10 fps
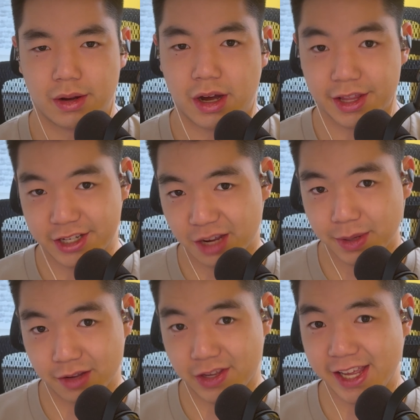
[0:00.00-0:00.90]
On the
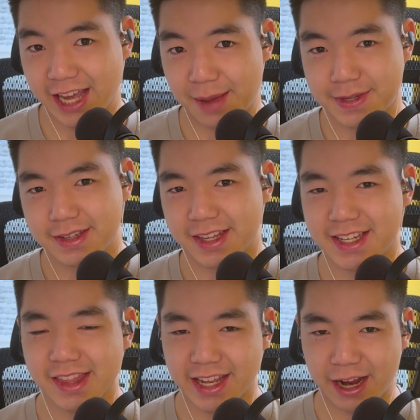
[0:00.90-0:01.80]
topic of keycaps, the
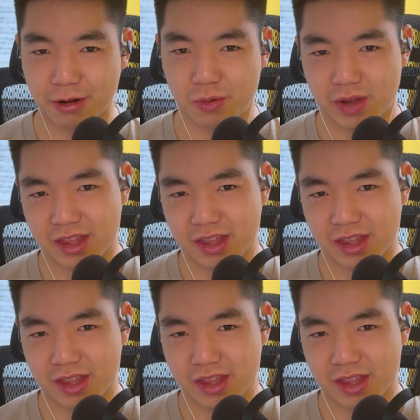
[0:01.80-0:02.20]
set that I went with